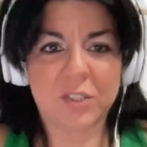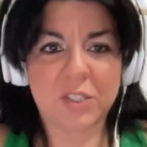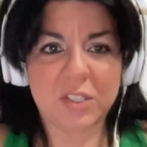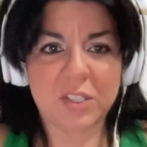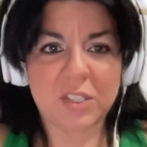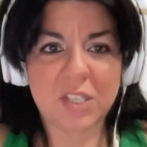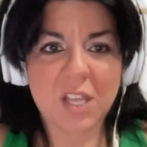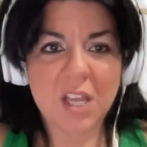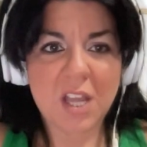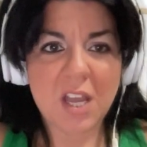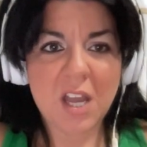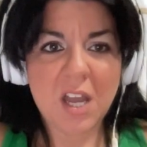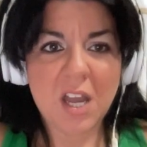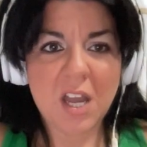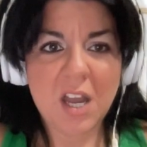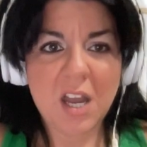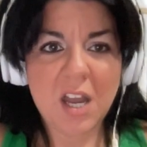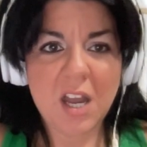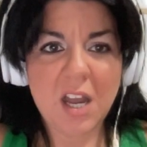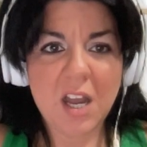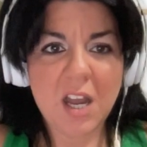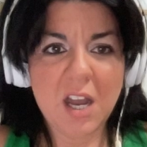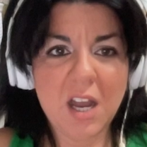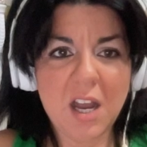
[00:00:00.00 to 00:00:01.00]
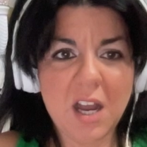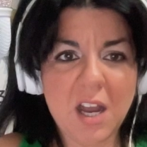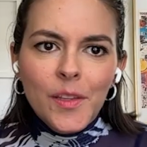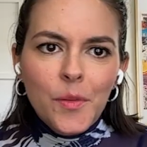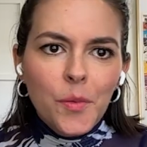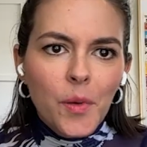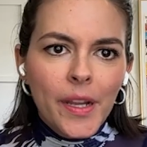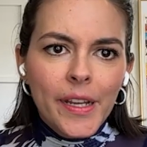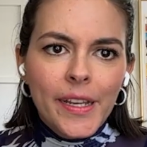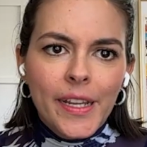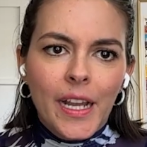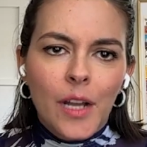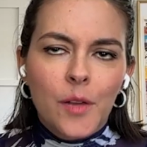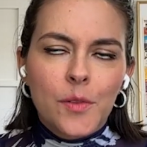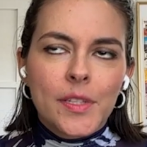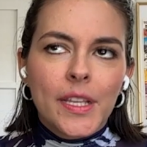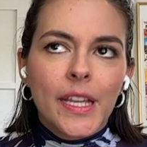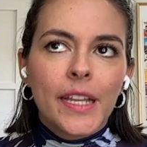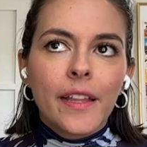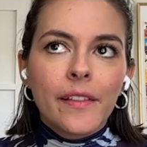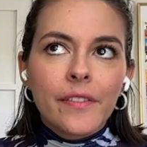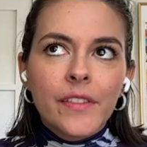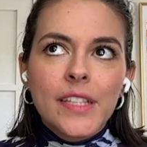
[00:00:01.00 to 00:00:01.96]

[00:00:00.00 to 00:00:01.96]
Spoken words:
God. Yeah, in the White House.